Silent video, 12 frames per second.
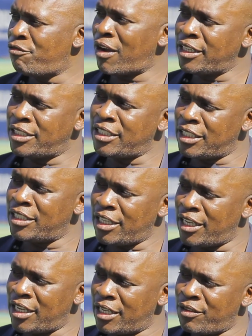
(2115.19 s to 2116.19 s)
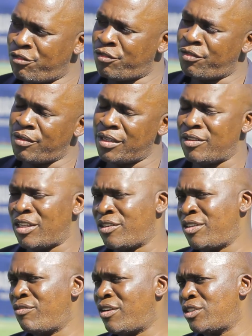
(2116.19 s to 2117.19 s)
fighting in the
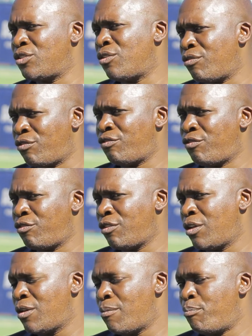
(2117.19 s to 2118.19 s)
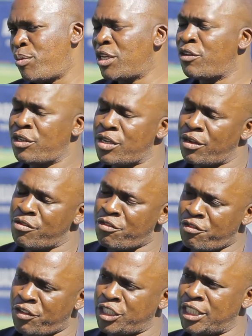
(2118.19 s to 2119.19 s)
rivers of big
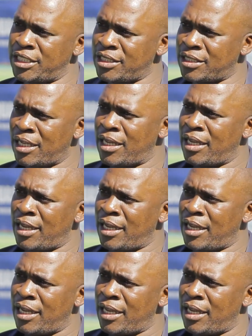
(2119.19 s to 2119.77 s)
fishes.